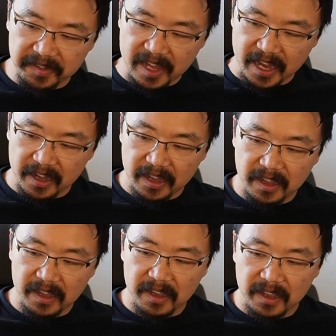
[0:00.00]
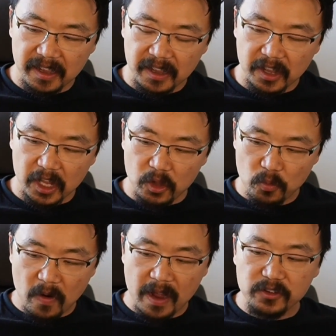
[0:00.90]
It's like
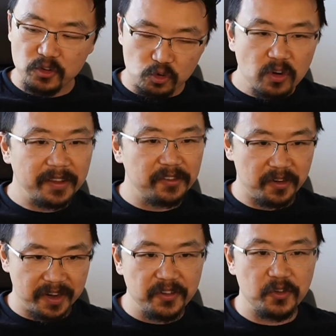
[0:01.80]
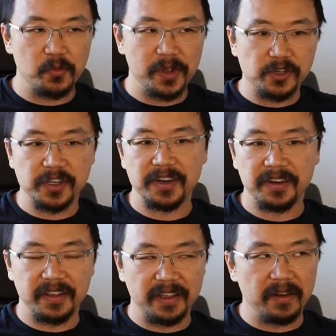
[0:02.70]
you want to trust your
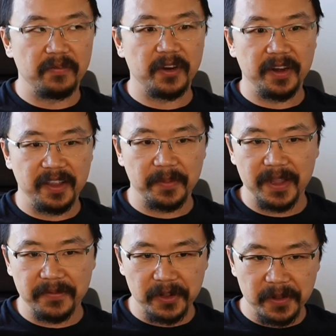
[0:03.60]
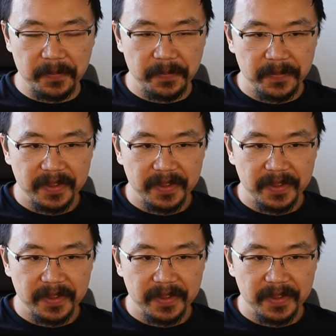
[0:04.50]
intuition at a very deep level.